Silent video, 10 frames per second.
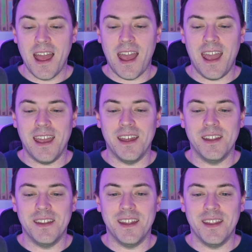
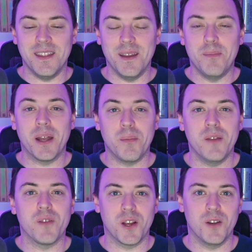And it better
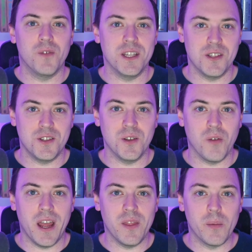be for good reason too, right?